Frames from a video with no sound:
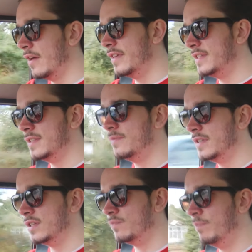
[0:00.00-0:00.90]

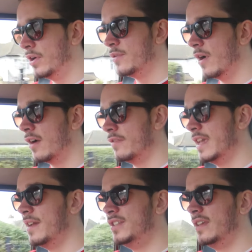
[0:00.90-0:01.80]
This is bodywork on
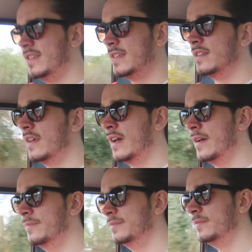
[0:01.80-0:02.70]
the edge here. This isn't
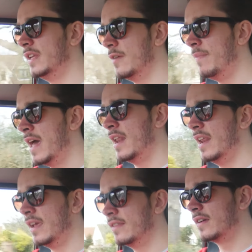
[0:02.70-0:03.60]

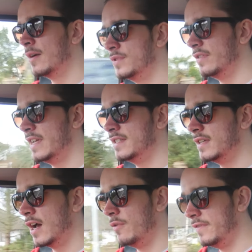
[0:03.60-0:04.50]
paneling that comes on the
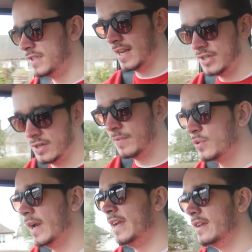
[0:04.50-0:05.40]
inside with insulation in
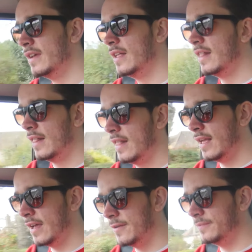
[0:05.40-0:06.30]
between.
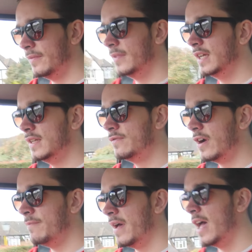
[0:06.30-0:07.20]
It's
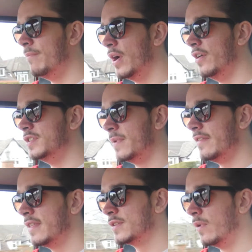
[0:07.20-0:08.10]
very bare bones,
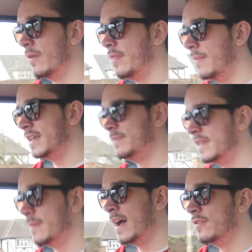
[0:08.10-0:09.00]
but I think that's one of the best
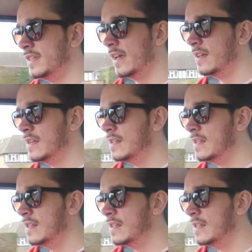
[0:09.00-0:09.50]
bits about it.